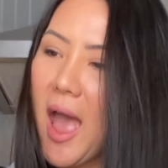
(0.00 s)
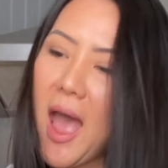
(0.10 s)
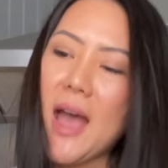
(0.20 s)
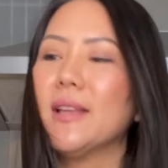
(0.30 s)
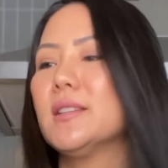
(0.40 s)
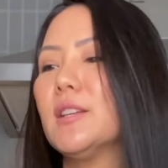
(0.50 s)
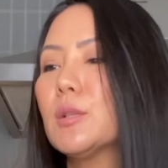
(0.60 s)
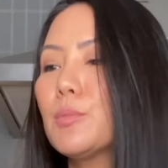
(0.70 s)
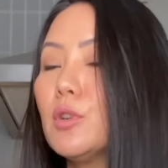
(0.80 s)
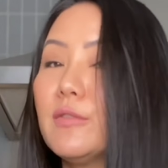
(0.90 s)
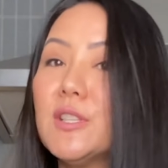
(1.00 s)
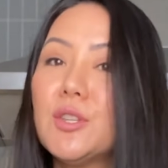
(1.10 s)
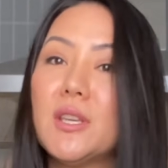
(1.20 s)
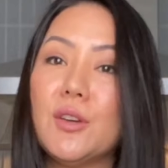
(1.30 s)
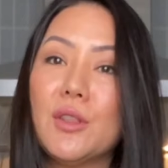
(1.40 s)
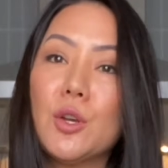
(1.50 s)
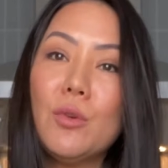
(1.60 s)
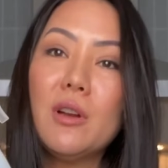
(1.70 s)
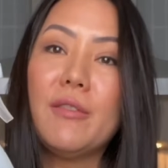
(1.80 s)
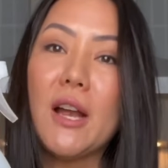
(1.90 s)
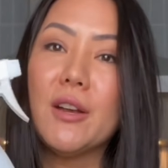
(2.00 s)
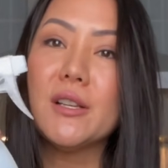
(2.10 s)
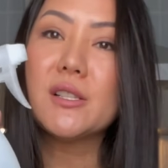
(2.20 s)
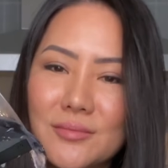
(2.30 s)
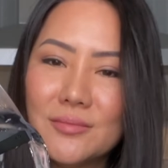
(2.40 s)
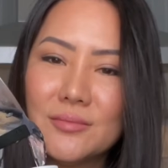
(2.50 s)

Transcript: and it's proven to kill the coronavirus.